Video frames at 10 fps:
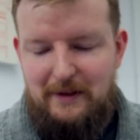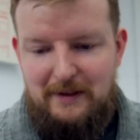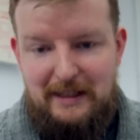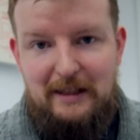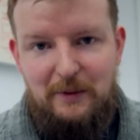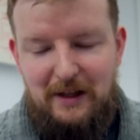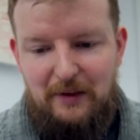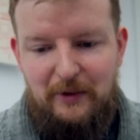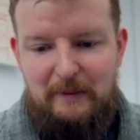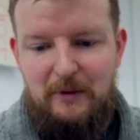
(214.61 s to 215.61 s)

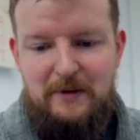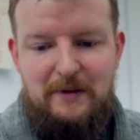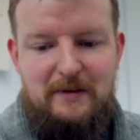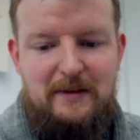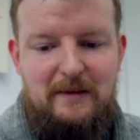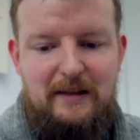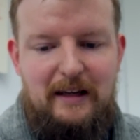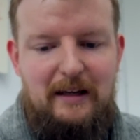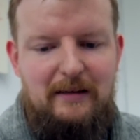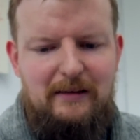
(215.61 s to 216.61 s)
C-23 boosters,
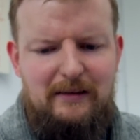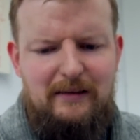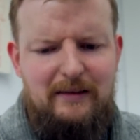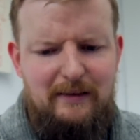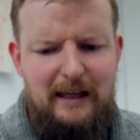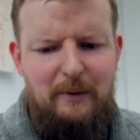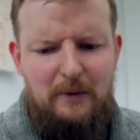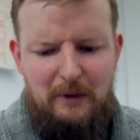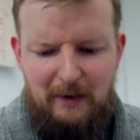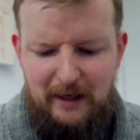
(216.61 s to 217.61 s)
and that one
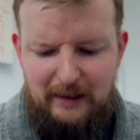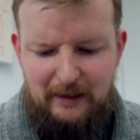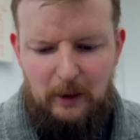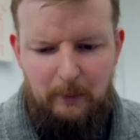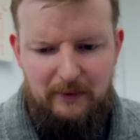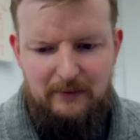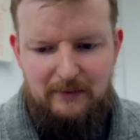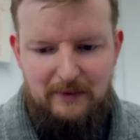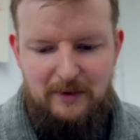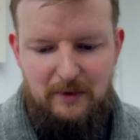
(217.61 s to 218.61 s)
we might actually open
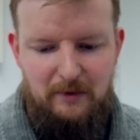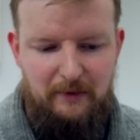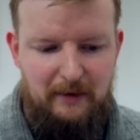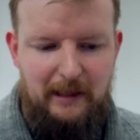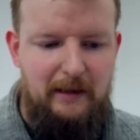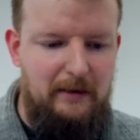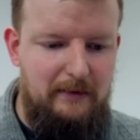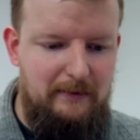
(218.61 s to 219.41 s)
sooner than later.